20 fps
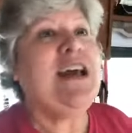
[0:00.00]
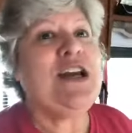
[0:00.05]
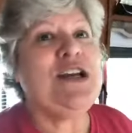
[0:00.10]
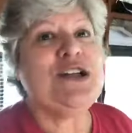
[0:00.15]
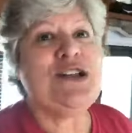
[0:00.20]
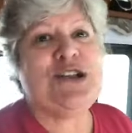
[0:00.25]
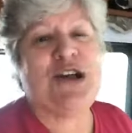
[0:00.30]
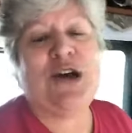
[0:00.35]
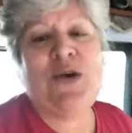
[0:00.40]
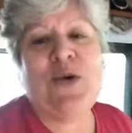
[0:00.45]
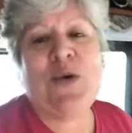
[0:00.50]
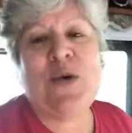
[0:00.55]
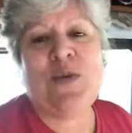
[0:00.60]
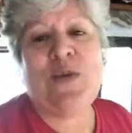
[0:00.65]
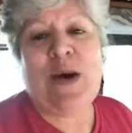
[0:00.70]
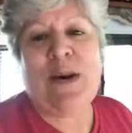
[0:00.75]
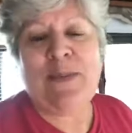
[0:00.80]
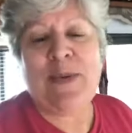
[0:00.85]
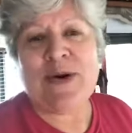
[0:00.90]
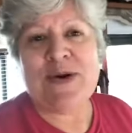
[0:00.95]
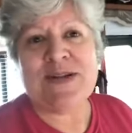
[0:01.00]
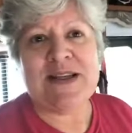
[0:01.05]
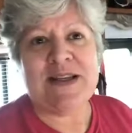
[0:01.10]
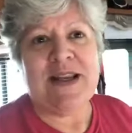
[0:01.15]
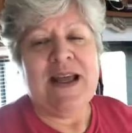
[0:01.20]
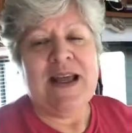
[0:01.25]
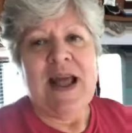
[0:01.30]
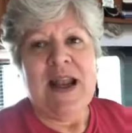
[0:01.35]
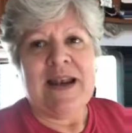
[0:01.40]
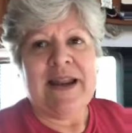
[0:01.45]
Show one
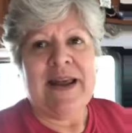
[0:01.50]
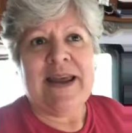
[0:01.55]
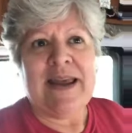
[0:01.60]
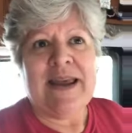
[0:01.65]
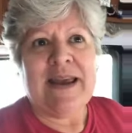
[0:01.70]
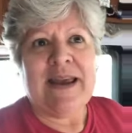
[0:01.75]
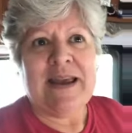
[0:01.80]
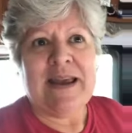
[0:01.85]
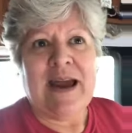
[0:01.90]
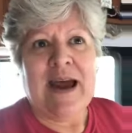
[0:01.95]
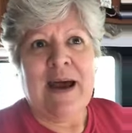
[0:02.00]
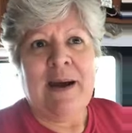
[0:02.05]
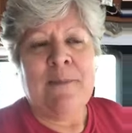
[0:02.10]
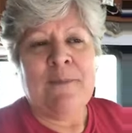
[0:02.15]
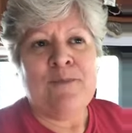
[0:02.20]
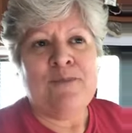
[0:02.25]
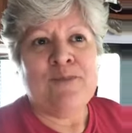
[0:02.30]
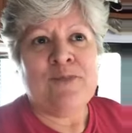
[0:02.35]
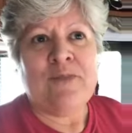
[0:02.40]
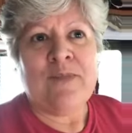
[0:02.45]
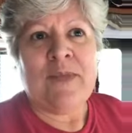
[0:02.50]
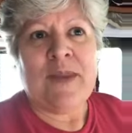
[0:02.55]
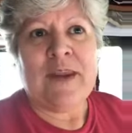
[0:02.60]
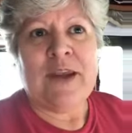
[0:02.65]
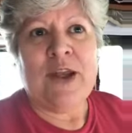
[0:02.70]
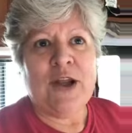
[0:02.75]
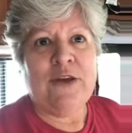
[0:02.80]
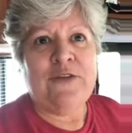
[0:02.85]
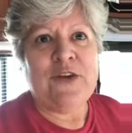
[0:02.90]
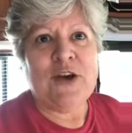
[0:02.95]
person, like you know,
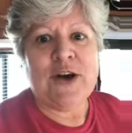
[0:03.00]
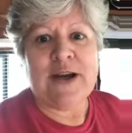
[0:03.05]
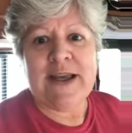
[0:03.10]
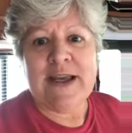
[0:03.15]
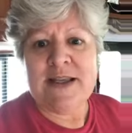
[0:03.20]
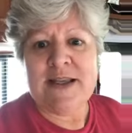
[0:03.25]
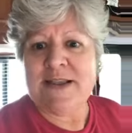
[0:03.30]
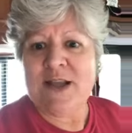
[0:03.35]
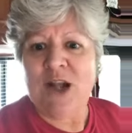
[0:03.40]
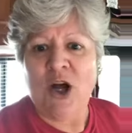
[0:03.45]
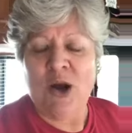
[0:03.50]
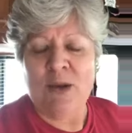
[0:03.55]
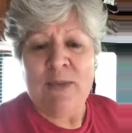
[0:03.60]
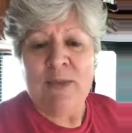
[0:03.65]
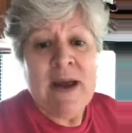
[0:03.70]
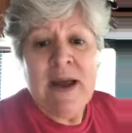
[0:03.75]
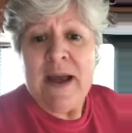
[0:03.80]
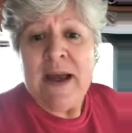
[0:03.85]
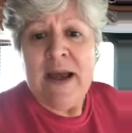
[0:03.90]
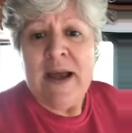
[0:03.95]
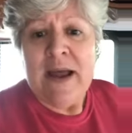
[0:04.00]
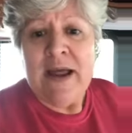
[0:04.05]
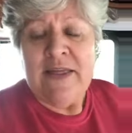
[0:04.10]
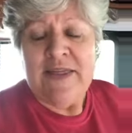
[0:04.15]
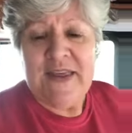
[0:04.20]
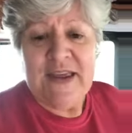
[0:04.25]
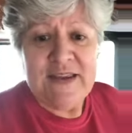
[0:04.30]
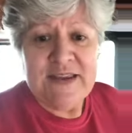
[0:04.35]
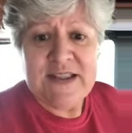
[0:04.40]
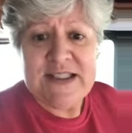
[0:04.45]
if you've got kids at home,
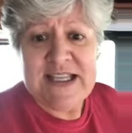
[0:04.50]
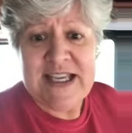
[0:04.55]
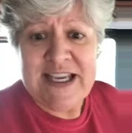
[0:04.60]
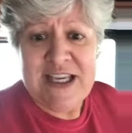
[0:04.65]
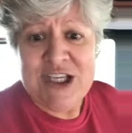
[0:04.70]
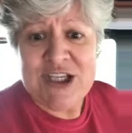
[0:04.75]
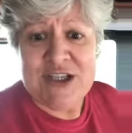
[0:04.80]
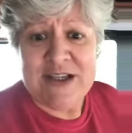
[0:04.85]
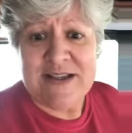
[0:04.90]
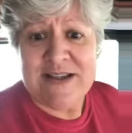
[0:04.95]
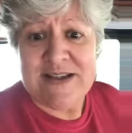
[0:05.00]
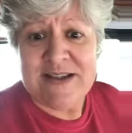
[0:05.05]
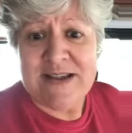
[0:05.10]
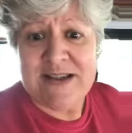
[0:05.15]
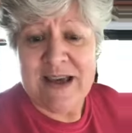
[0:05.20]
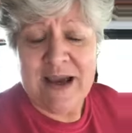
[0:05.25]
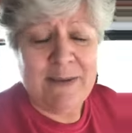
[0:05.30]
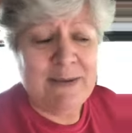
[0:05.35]
thank the teachers.